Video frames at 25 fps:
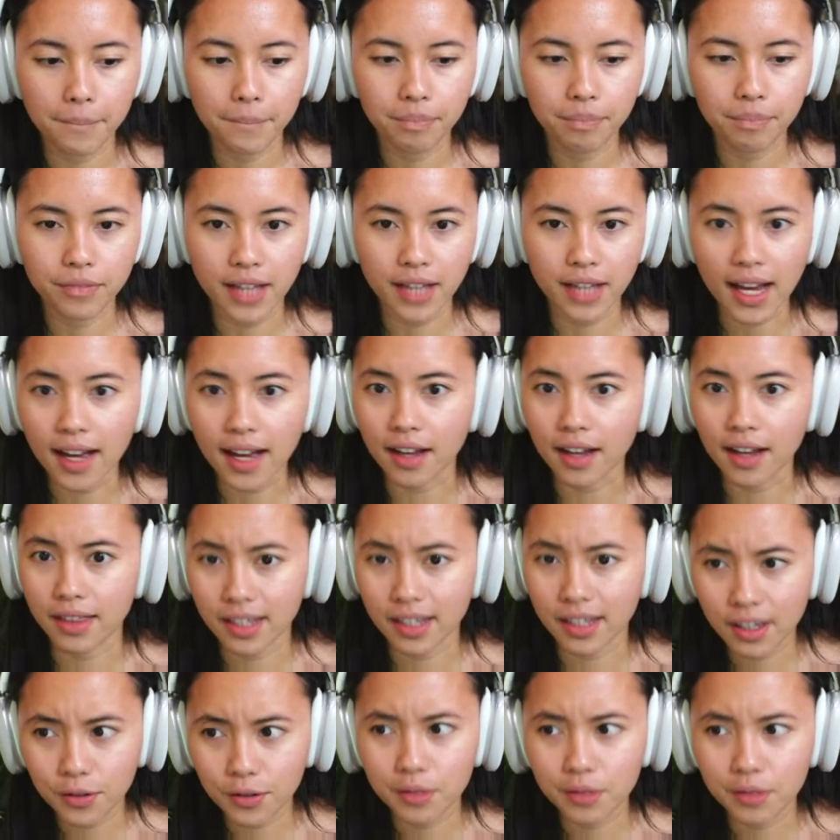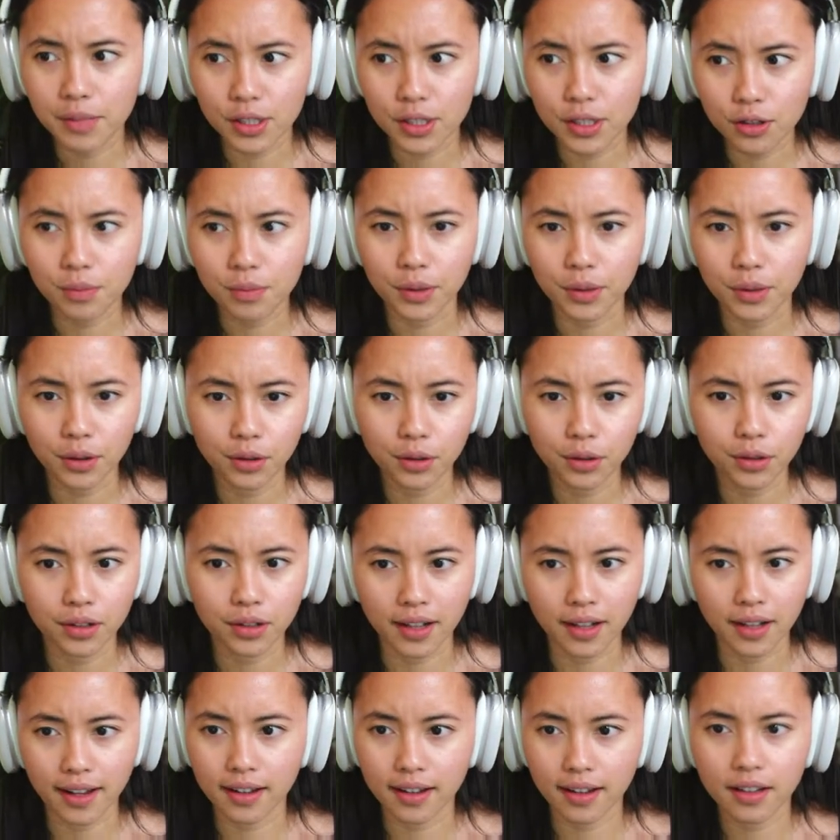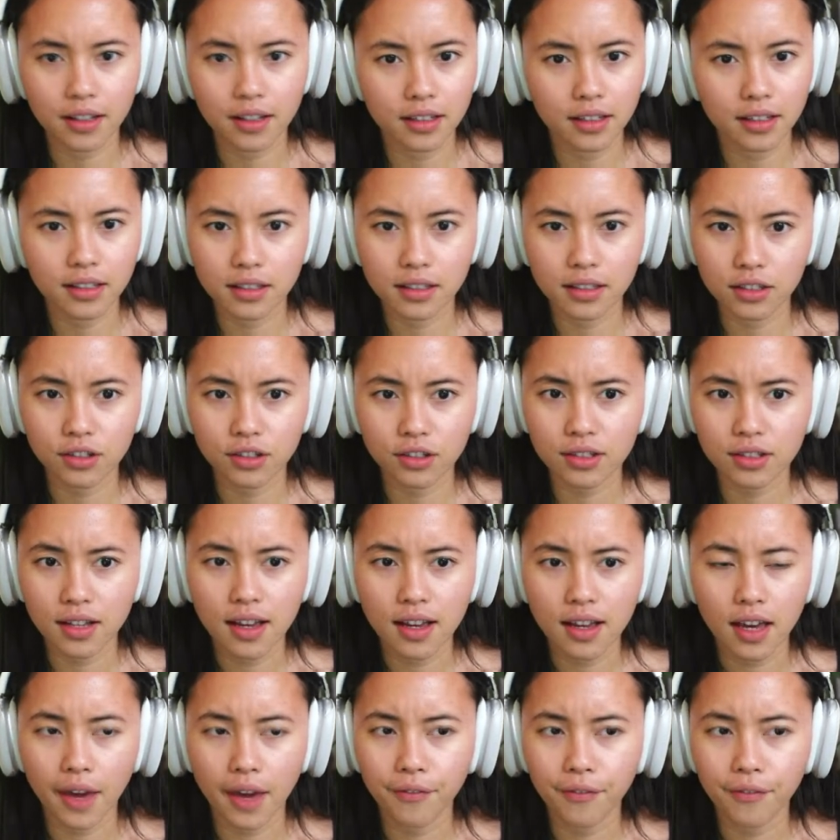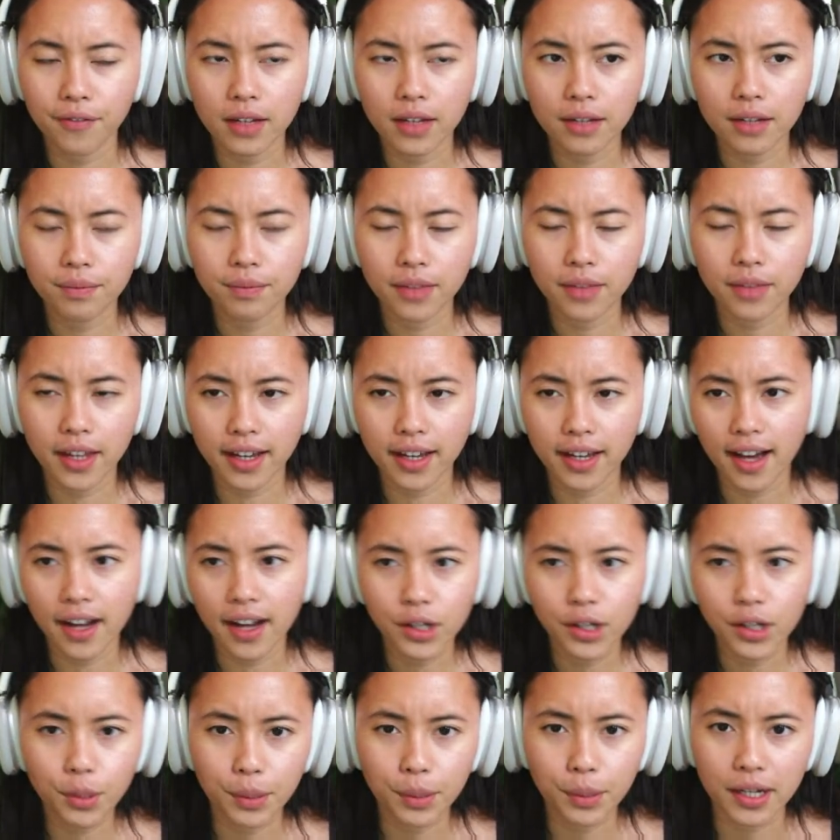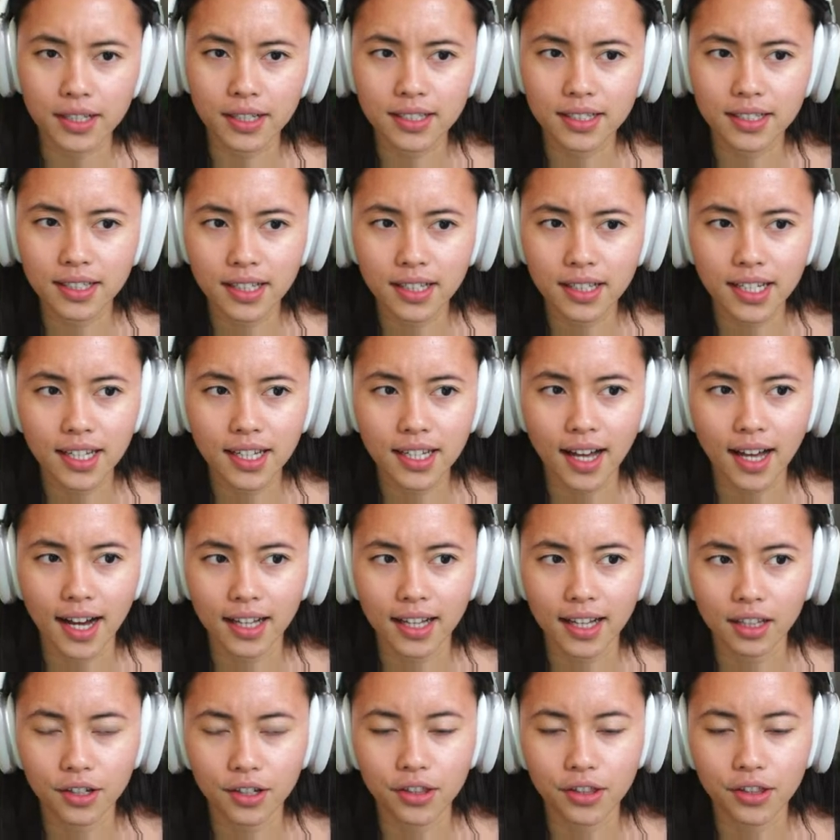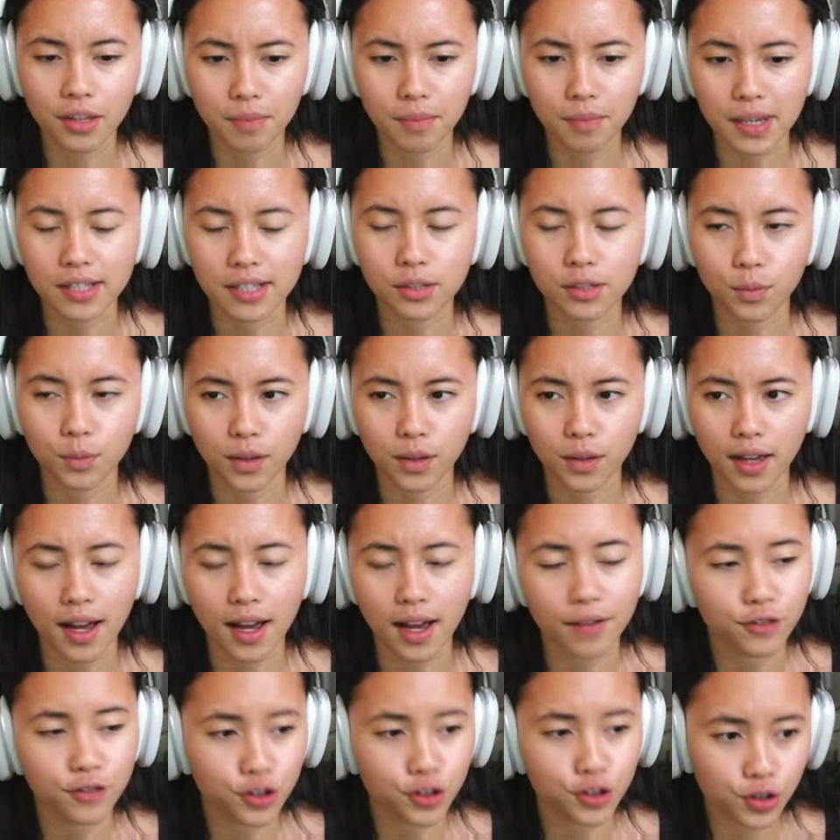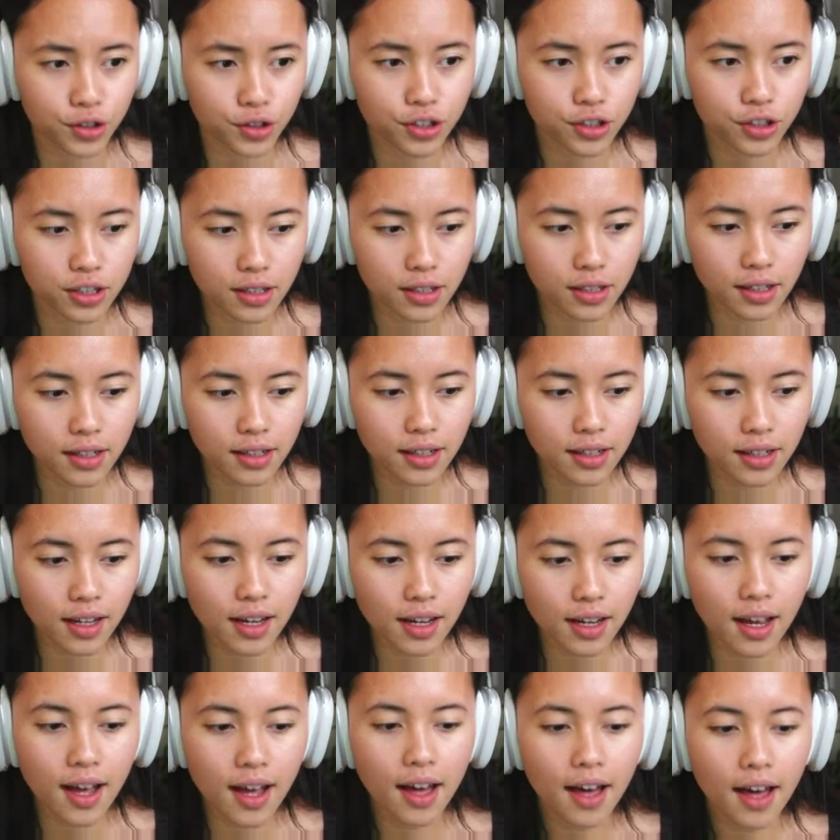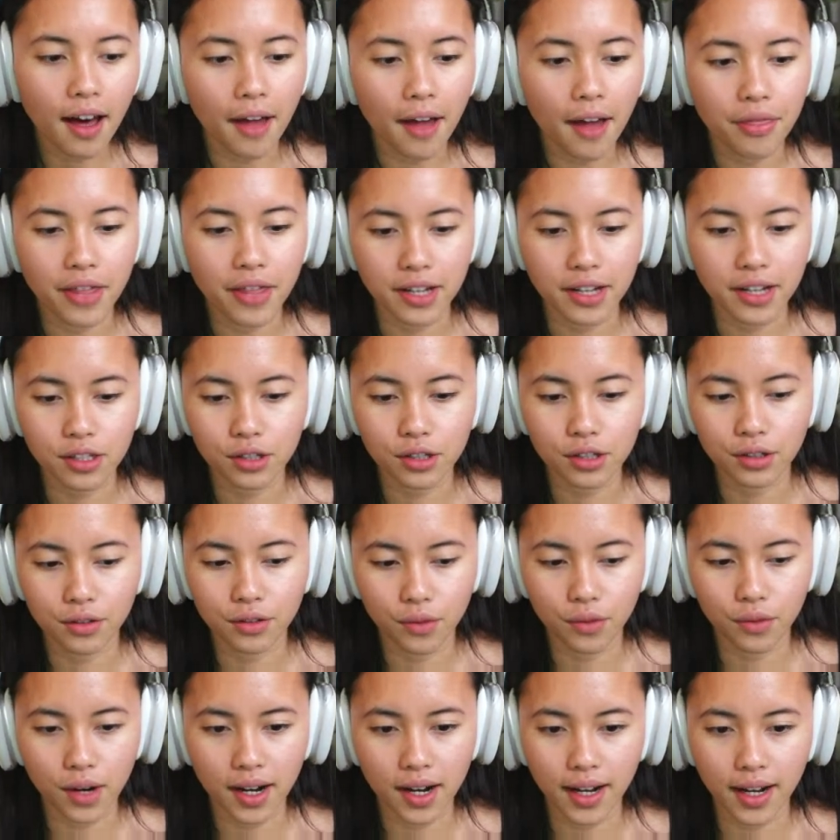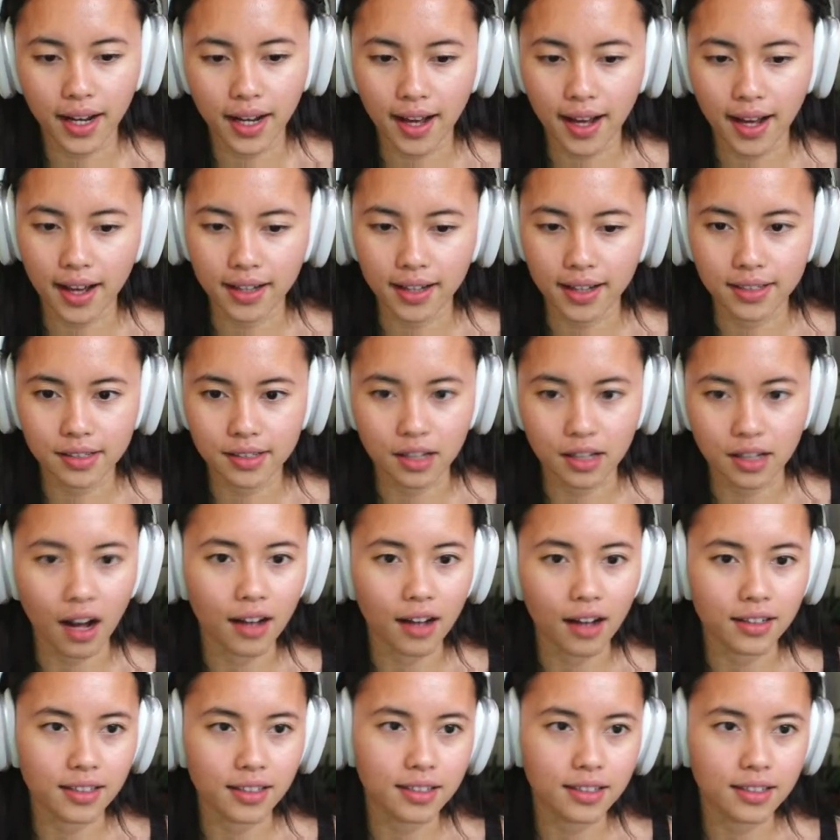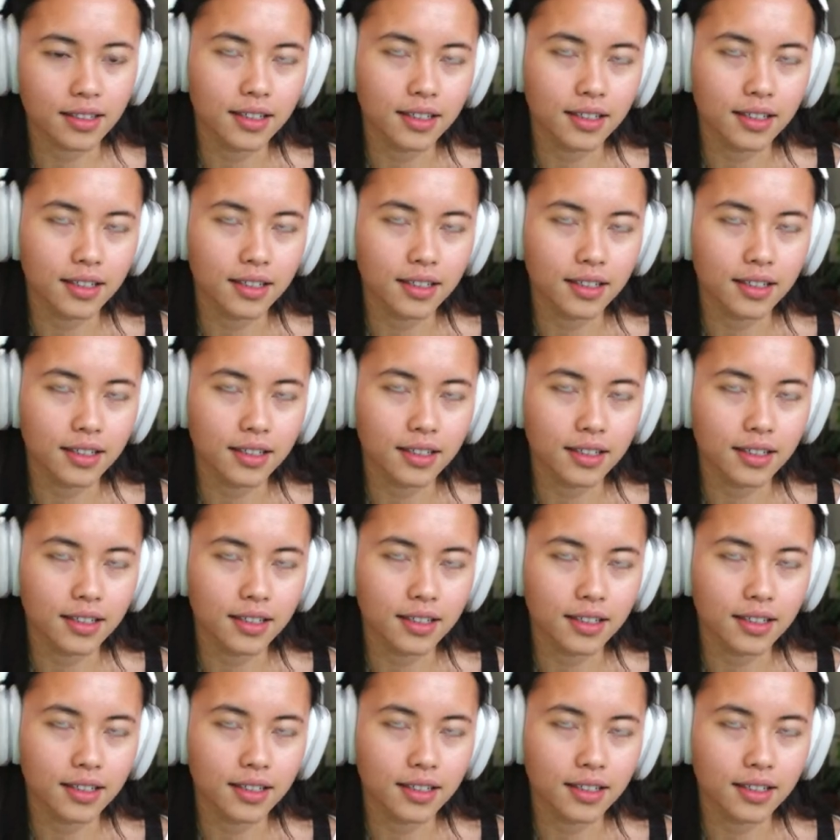Yeah, I think it would be super cool. Like, just if like, I know personally I learn the best when I have structured learning, and that's sort of why I started